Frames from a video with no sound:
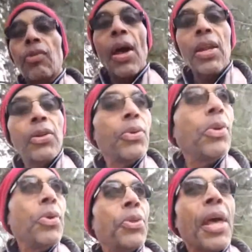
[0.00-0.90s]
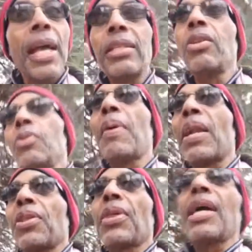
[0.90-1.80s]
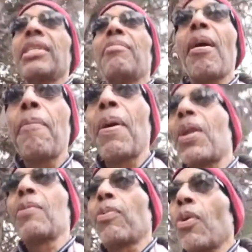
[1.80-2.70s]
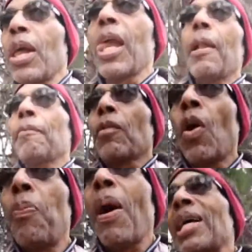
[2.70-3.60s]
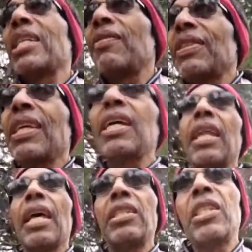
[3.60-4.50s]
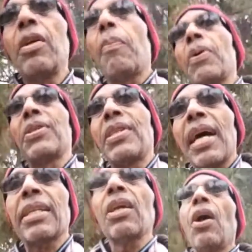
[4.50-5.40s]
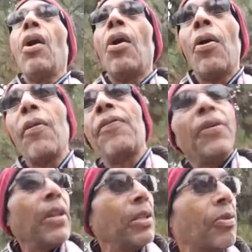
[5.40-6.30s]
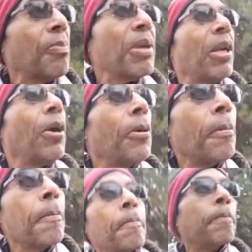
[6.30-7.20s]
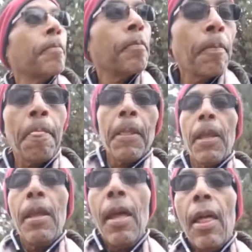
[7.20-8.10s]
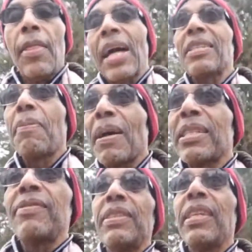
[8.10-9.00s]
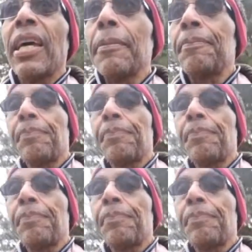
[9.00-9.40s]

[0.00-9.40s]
and try to do new things and do better things and be a better employee. Her positive intent is to protect her feelings from being hurt. That's positive intent.